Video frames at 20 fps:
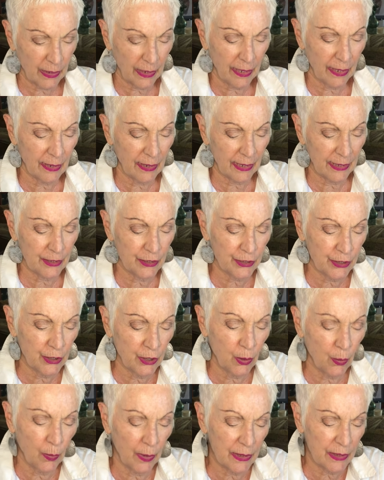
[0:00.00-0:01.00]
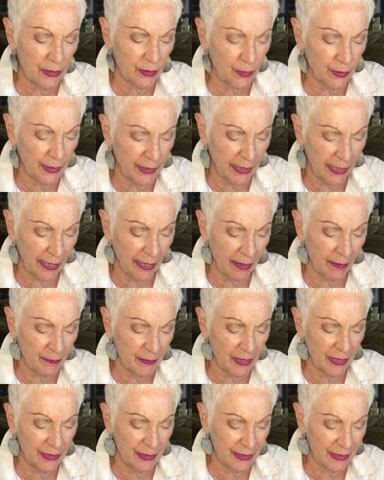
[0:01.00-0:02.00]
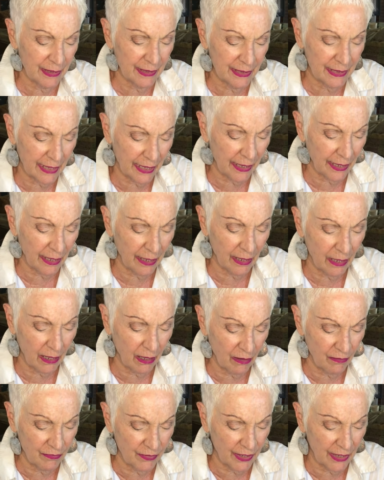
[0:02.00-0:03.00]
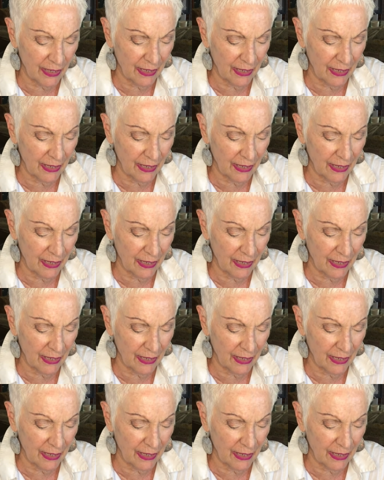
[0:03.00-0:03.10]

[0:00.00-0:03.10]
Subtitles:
I'd like to know what's going to happen the day of the